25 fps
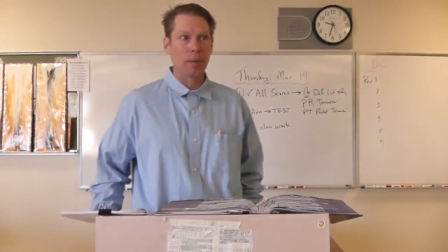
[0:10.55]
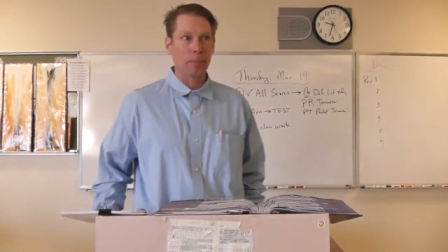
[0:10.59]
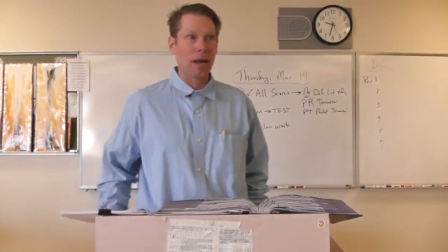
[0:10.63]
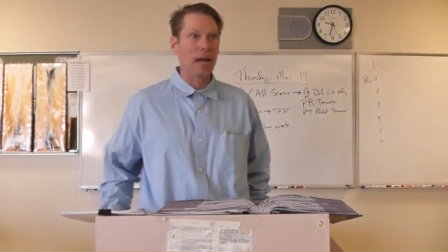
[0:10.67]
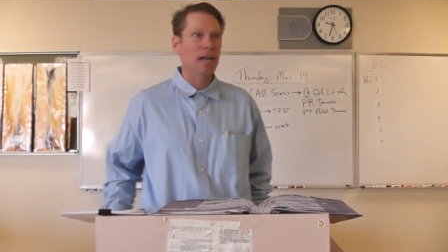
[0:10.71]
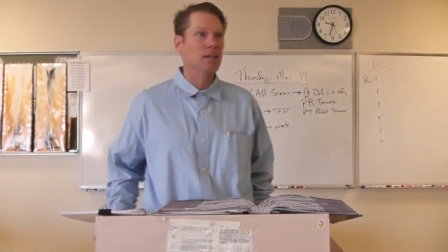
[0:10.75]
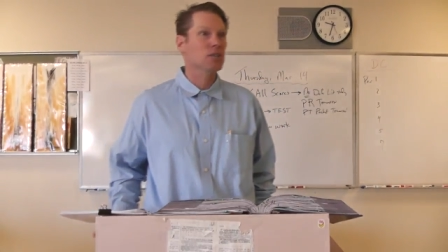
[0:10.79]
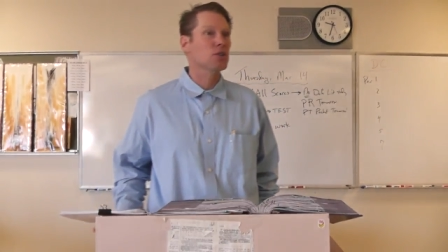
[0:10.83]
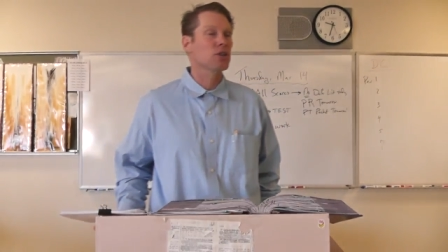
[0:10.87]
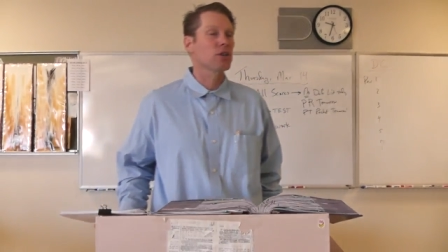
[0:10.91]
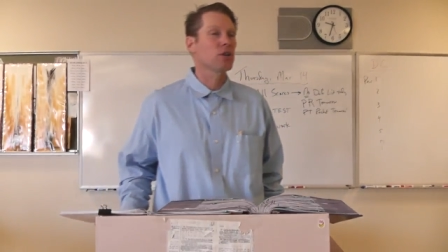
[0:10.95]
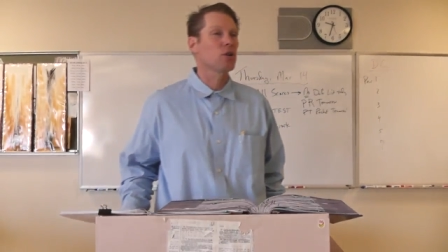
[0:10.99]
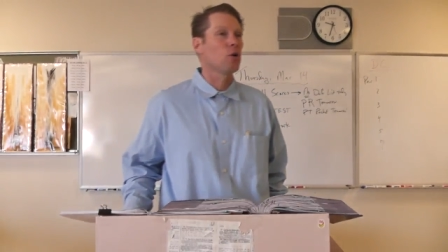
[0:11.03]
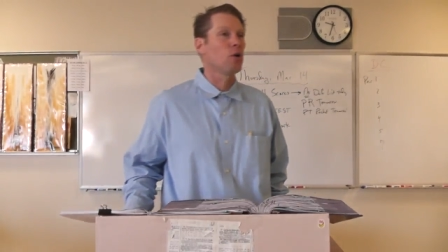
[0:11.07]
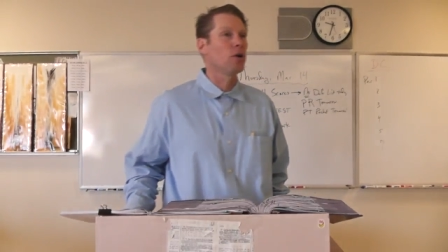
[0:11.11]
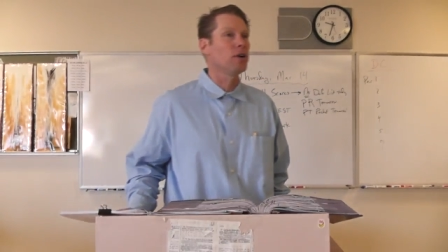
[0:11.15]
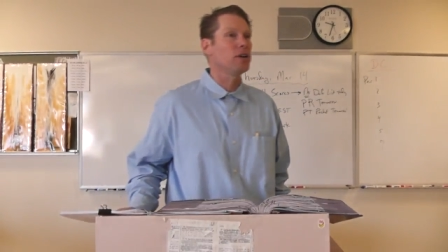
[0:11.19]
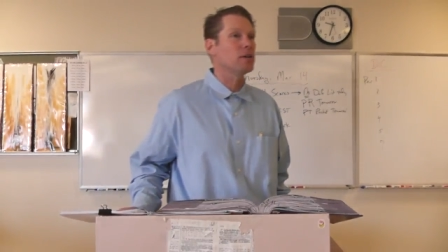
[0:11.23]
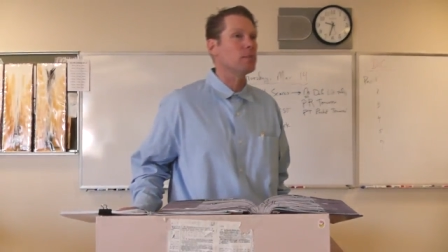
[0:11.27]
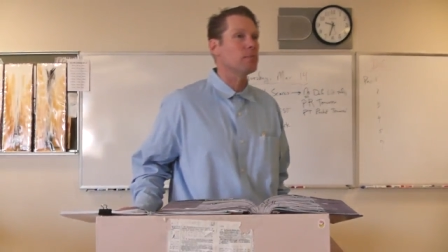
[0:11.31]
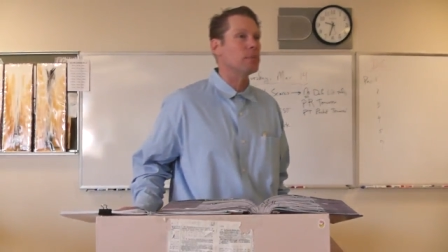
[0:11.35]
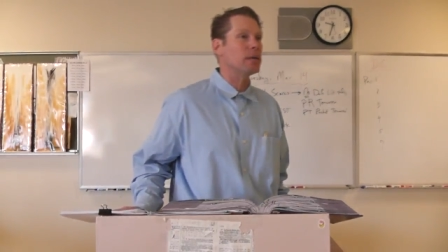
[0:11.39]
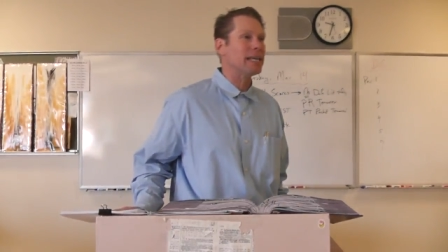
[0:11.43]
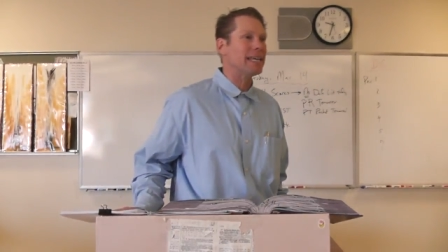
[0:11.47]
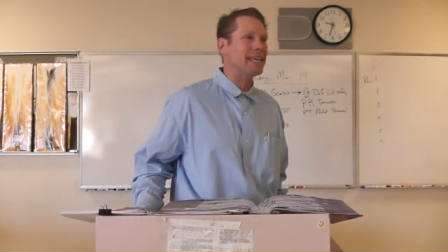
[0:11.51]
I'm actually
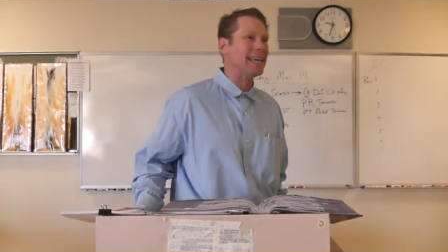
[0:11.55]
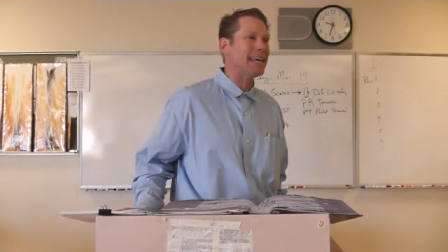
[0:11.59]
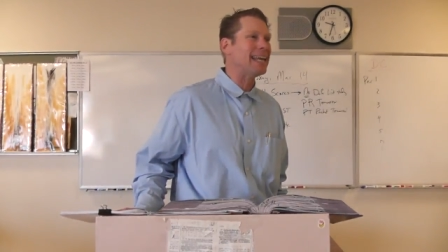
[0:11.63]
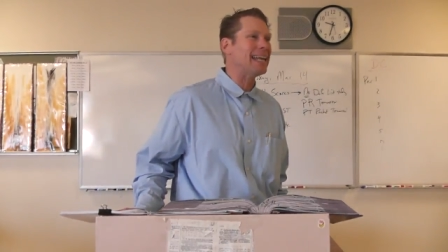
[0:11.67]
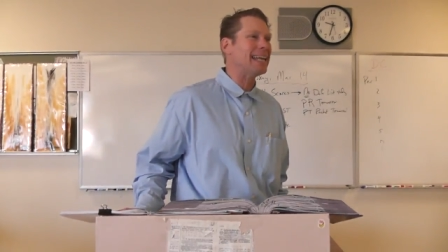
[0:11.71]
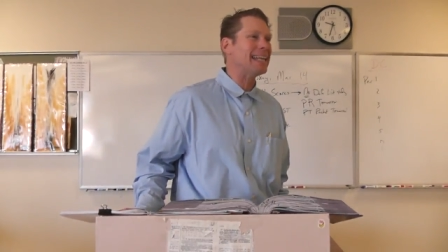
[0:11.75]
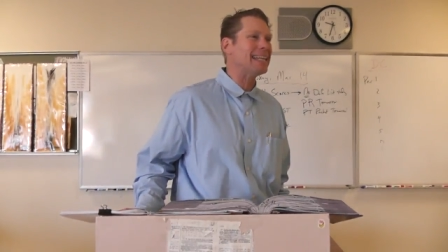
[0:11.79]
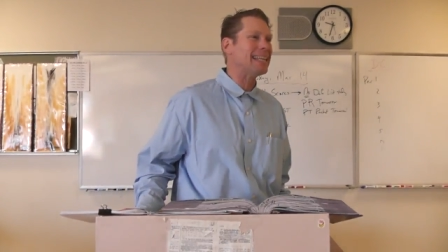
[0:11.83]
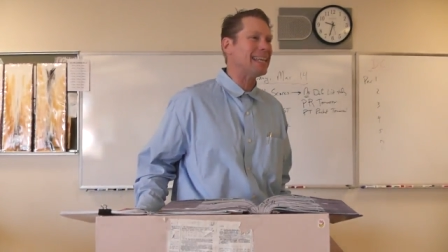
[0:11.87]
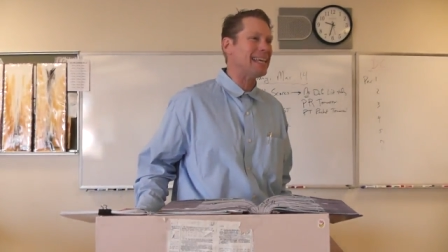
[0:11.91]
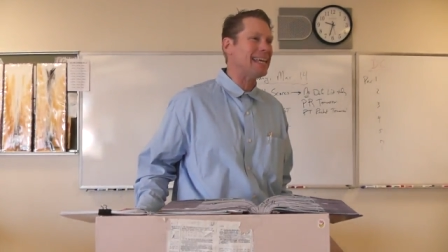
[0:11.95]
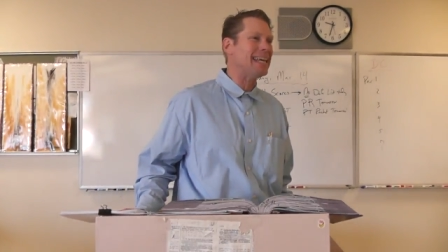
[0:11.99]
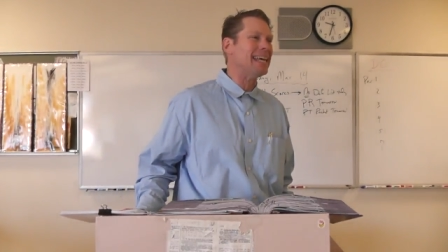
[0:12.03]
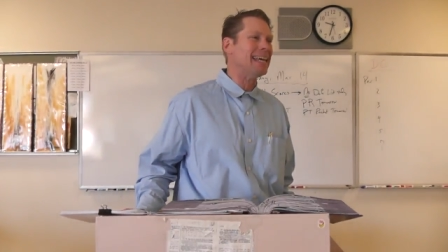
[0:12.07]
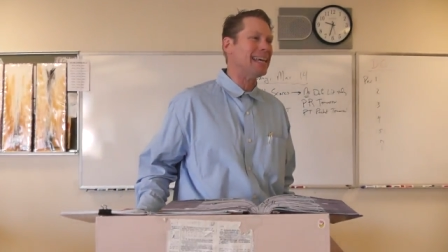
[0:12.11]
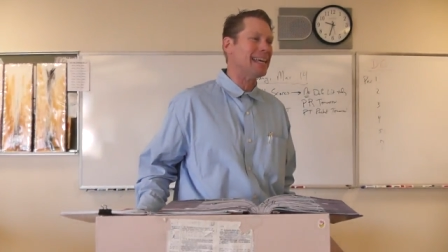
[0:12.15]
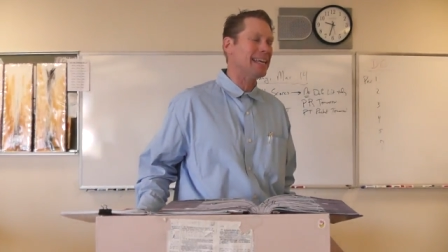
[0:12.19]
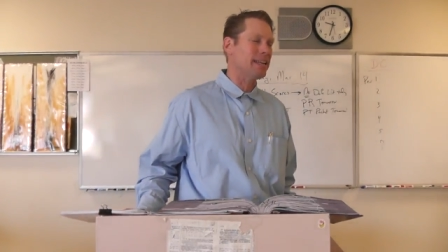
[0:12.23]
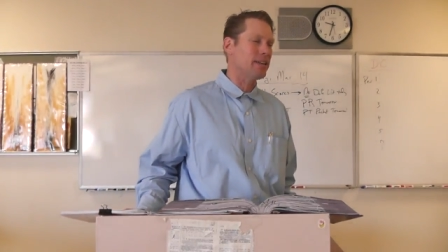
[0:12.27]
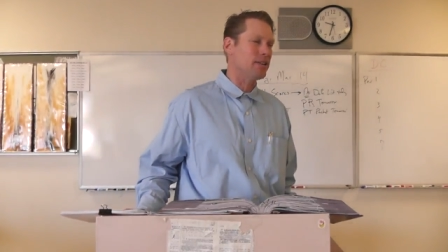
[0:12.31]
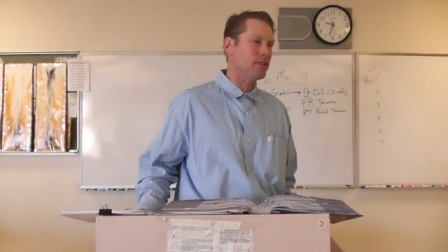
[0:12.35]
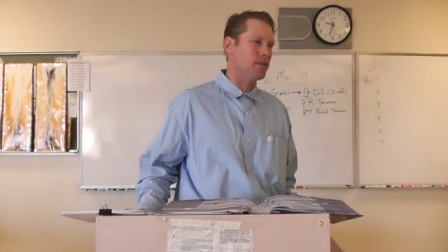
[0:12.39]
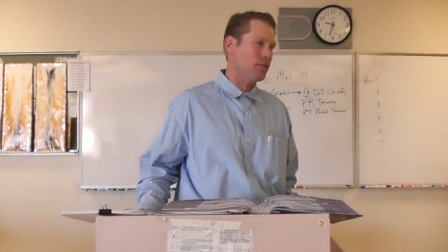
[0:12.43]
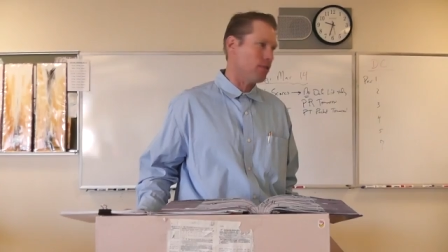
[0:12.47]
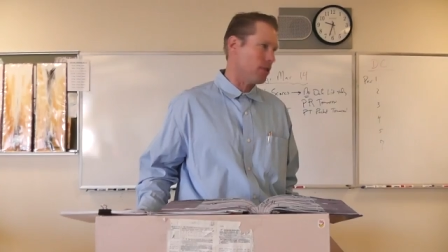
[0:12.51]
going to begin at the
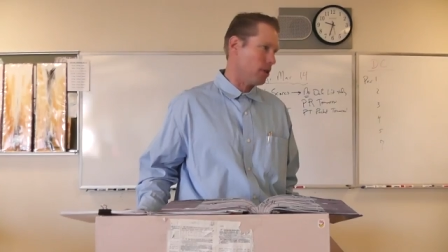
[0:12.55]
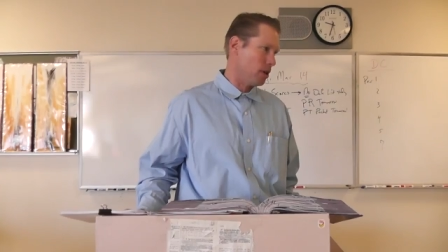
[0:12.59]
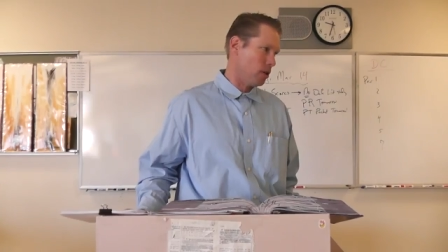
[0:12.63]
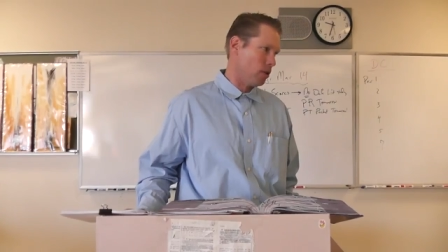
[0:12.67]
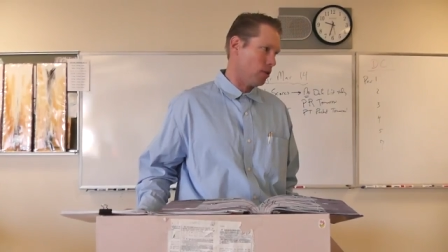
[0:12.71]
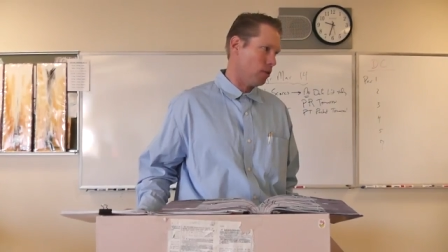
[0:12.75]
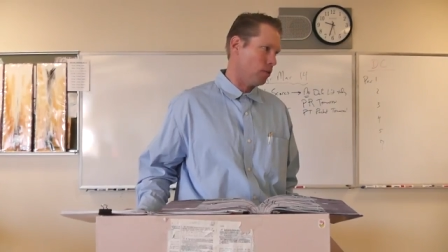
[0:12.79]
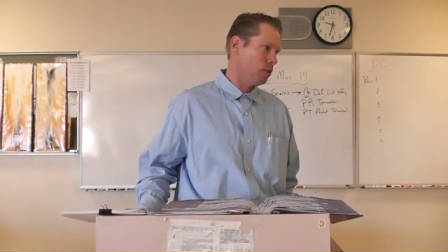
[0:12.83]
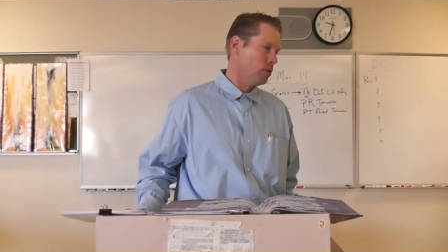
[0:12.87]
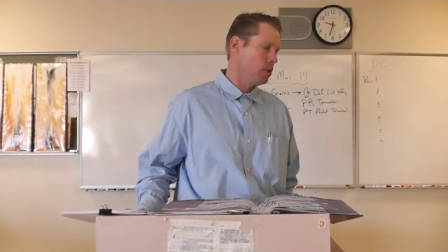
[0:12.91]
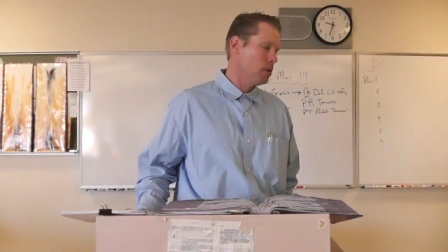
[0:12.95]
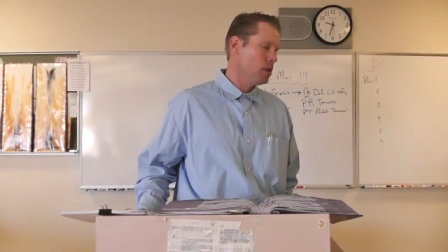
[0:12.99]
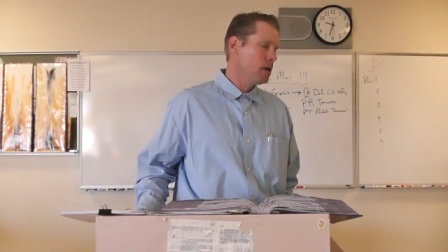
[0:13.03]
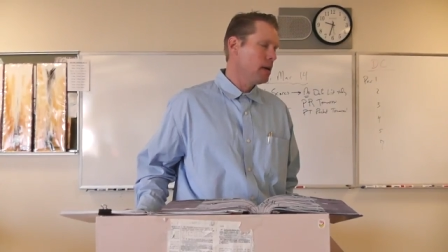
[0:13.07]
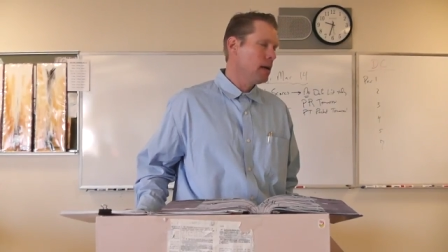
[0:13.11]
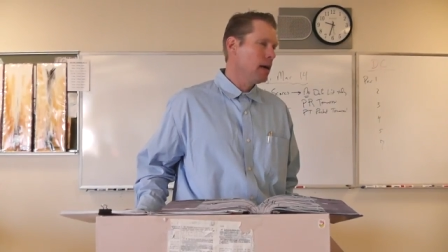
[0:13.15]
end, though,